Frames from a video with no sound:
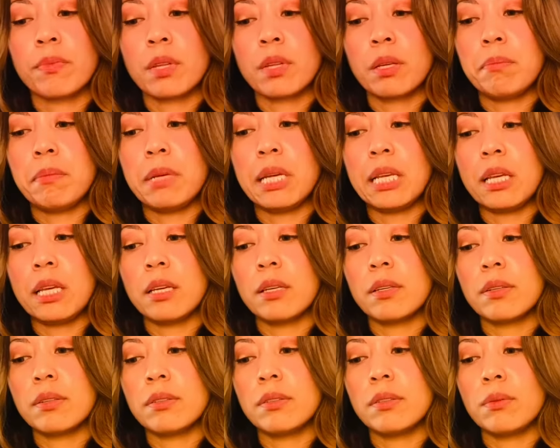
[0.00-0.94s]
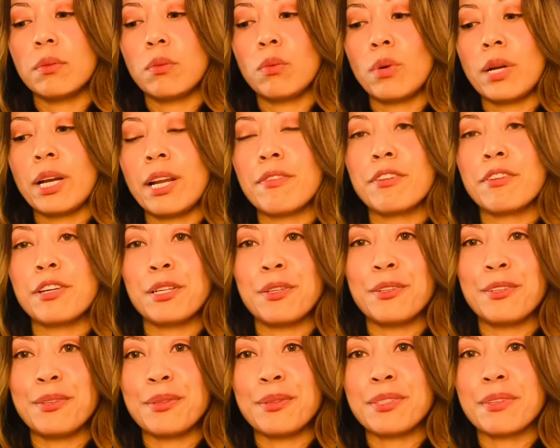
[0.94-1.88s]
meaning whenever
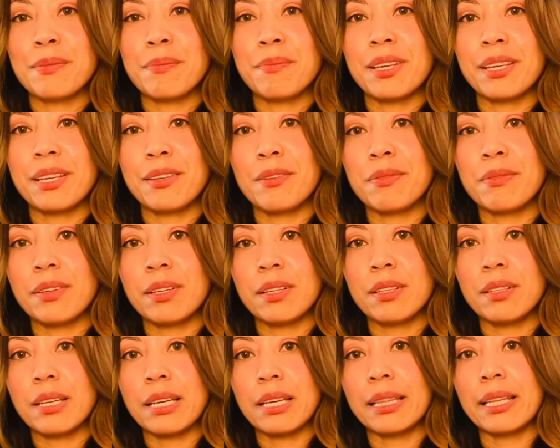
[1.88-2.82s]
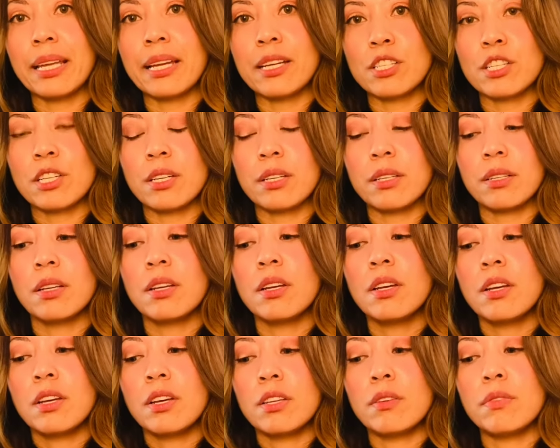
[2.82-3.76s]
you do something, you feel elation,
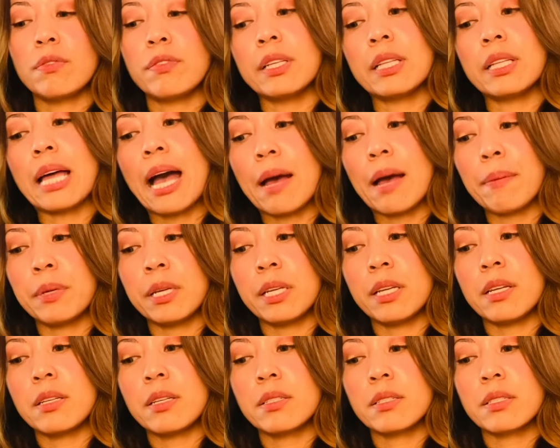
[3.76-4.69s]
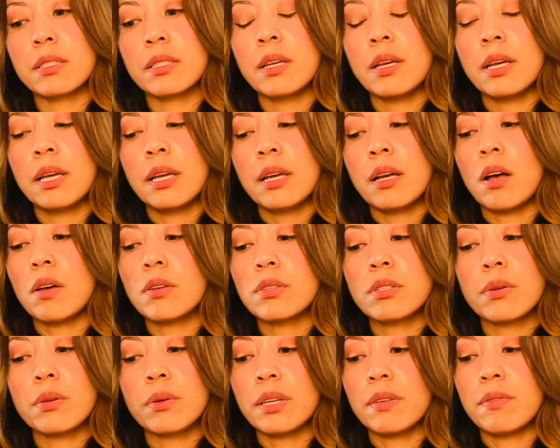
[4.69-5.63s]
you feel happiness.
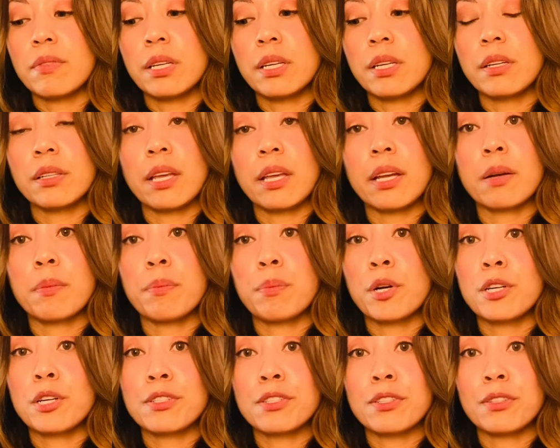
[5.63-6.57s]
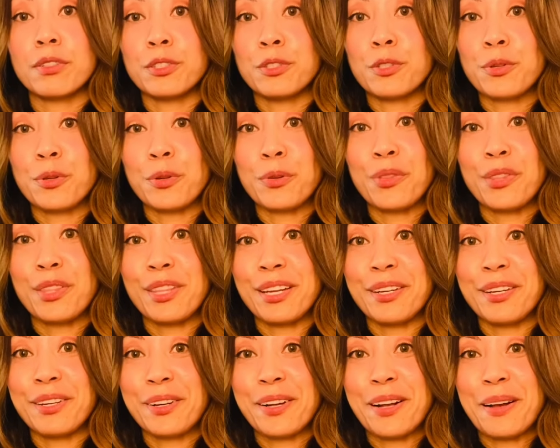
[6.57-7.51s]
Also, even here, like a personal truth
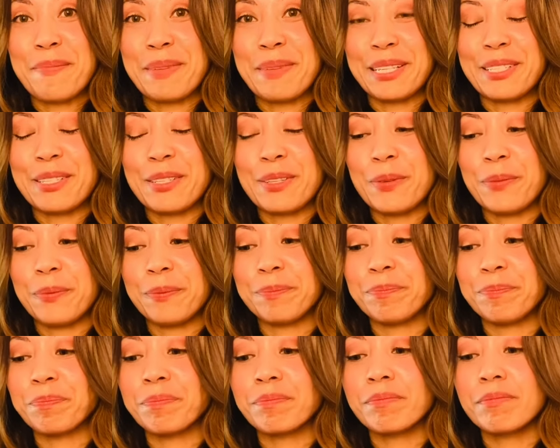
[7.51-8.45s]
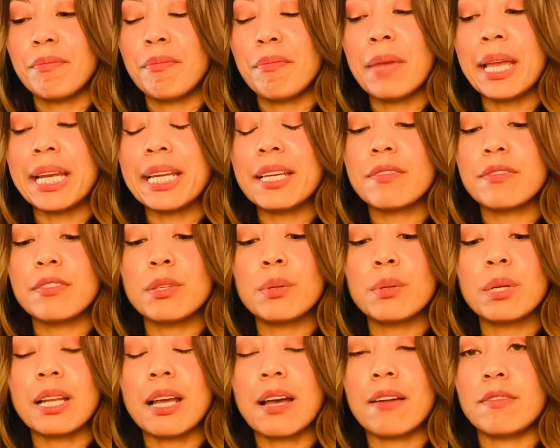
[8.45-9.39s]
that you're coming to. Many of you
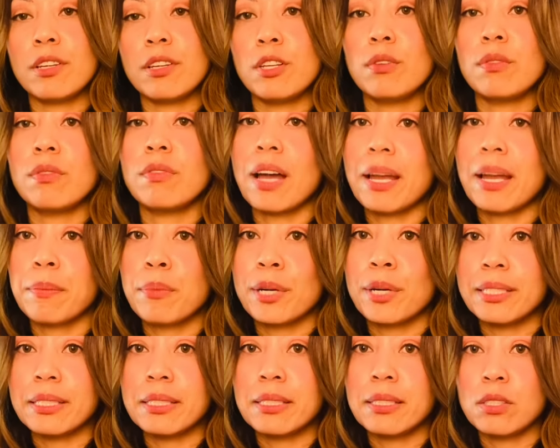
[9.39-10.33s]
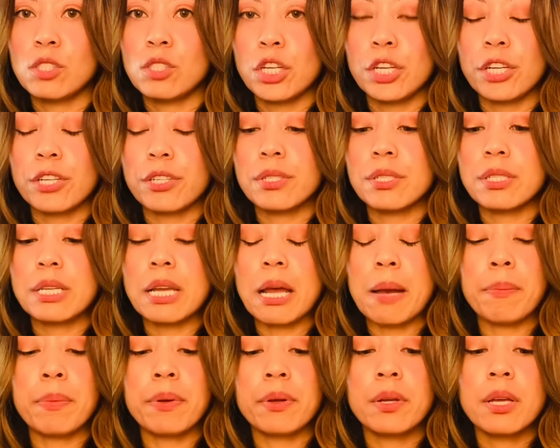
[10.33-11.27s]
could have a new vibrance to your
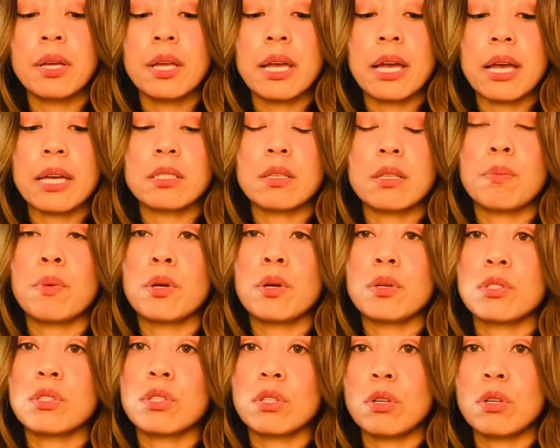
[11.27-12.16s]
step as opposed to